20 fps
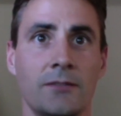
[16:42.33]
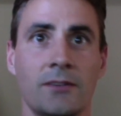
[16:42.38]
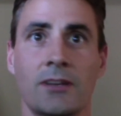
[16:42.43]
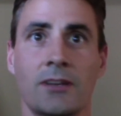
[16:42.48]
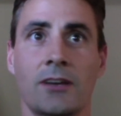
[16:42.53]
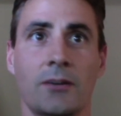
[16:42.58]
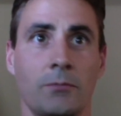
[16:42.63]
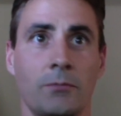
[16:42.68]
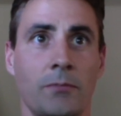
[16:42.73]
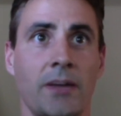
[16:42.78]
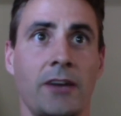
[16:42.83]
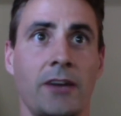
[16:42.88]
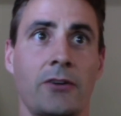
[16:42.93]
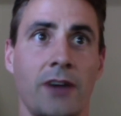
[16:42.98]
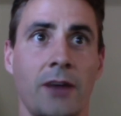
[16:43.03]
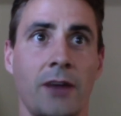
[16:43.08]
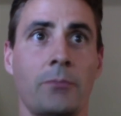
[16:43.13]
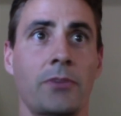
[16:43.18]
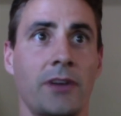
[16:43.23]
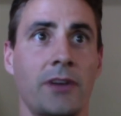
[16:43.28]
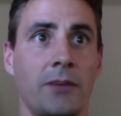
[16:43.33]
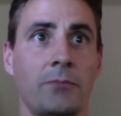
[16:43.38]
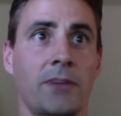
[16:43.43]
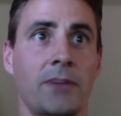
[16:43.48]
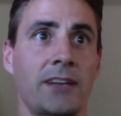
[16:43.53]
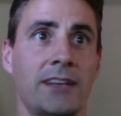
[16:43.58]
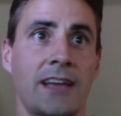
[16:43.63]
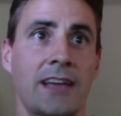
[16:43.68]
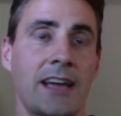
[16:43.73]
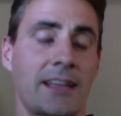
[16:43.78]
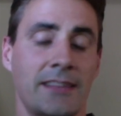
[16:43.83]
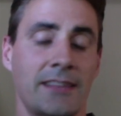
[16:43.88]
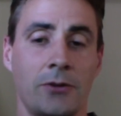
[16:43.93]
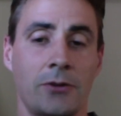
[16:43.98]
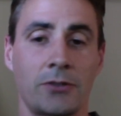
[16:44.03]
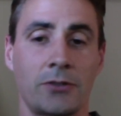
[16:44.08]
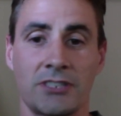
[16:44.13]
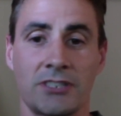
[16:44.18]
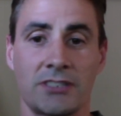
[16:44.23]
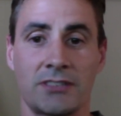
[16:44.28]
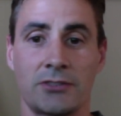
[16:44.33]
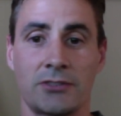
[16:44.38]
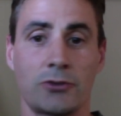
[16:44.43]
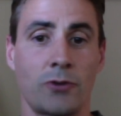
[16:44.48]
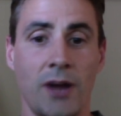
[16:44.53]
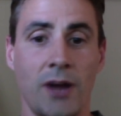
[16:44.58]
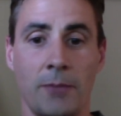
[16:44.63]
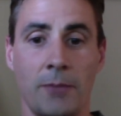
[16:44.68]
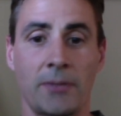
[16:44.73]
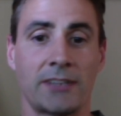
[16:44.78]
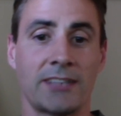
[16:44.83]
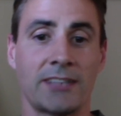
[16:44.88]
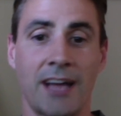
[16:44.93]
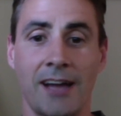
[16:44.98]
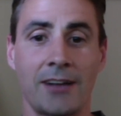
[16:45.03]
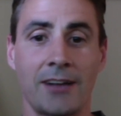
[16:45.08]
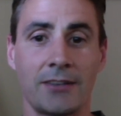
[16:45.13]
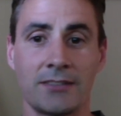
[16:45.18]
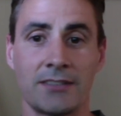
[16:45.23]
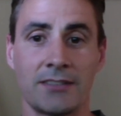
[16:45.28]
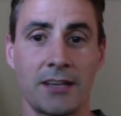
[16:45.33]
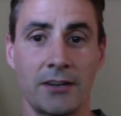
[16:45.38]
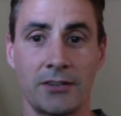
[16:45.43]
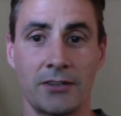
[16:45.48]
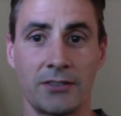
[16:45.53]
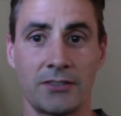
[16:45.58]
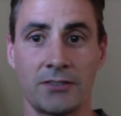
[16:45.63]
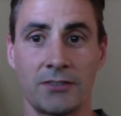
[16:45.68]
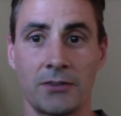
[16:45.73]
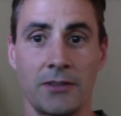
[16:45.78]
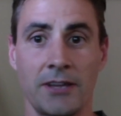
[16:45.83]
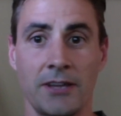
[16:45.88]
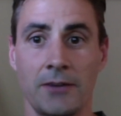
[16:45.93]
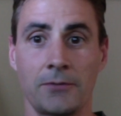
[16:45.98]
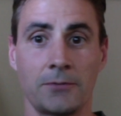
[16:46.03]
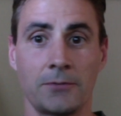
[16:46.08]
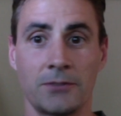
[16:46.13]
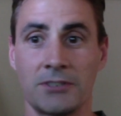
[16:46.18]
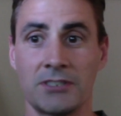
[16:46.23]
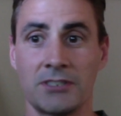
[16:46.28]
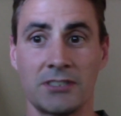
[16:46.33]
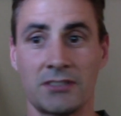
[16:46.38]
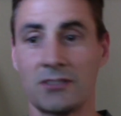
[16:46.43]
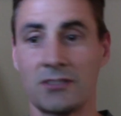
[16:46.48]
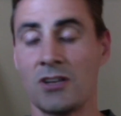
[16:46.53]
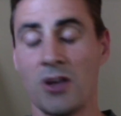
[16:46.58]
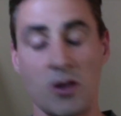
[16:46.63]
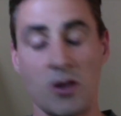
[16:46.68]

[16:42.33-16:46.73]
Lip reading: My grandpa and my dad, they were just ceramic tile setters, so they were just